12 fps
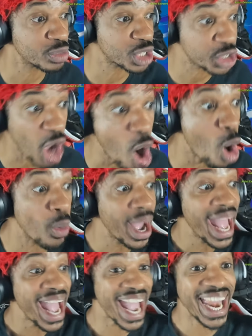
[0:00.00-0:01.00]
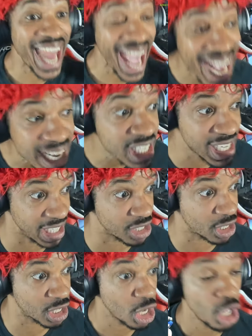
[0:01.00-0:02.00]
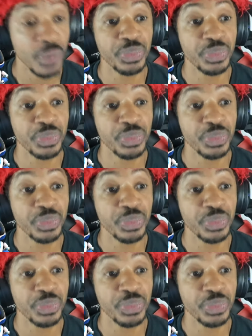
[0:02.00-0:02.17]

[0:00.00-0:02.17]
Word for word: So, in essence,